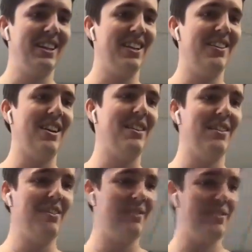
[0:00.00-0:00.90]
All right.
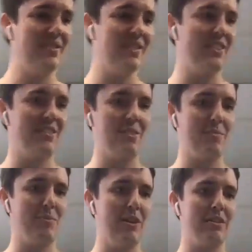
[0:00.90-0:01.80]
So it's
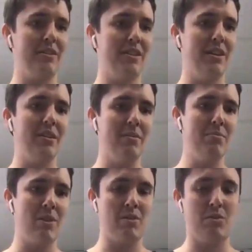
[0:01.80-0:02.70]
processing
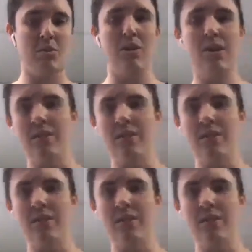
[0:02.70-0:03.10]
MUX1.